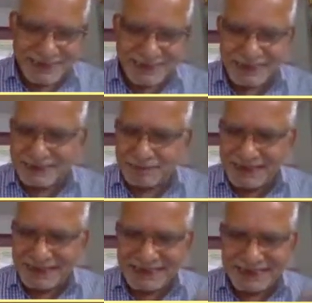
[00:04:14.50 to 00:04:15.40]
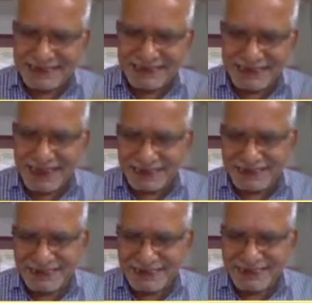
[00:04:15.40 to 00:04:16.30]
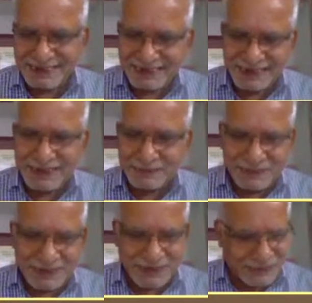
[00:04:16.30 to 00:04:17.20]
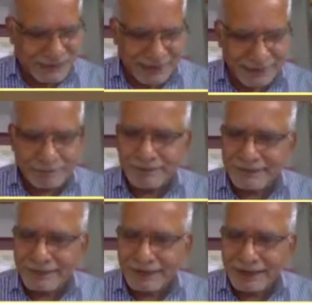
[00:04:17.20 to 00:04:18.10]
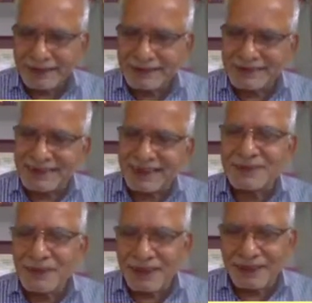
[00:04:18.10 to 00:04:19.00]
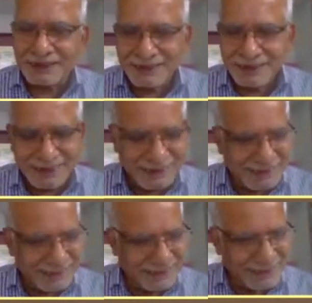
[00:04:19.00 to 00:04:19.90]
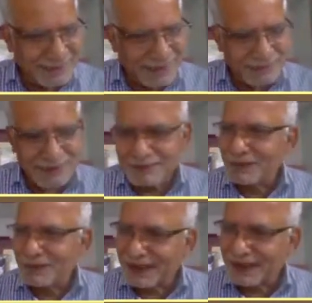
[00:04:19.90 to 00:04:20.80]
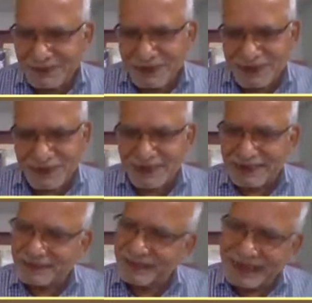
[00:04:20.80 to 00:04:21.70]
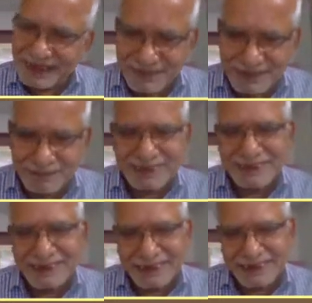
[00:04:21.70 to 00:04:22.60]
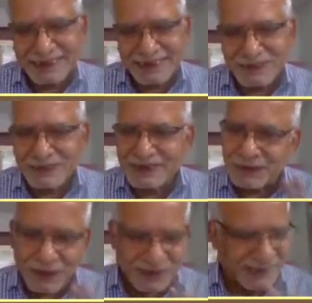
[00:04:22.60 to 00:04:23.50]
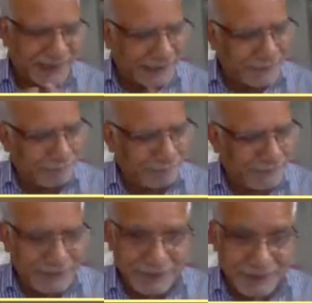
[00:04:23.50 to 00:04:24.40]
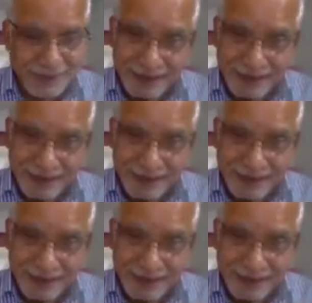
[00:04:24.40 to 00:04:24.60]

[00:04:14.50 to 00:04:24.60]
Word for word: suspense intact until the end of the story. And the second one is have some moral of the story for everyone who is watching it. So